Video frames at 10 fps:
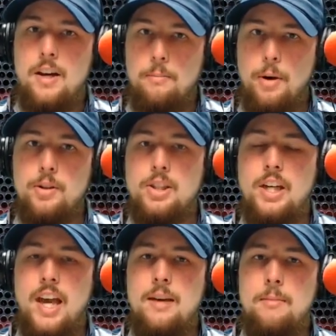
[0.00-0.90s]
Persia
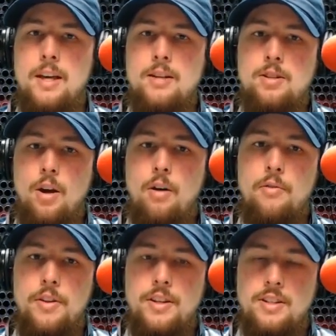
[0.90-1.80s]
came in, took
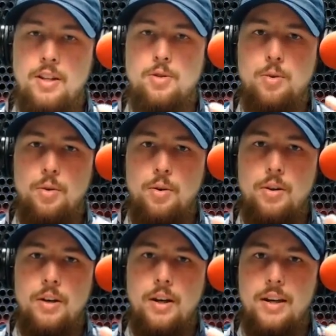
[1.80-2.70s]
over the central
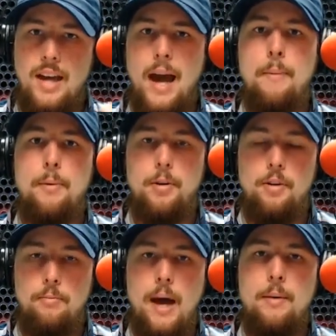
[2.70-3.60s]
capital
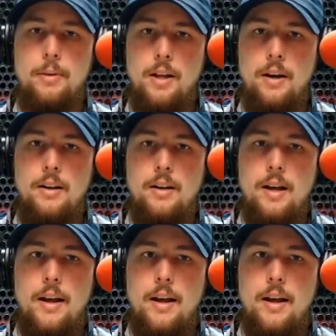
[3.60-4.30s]
of Babylon,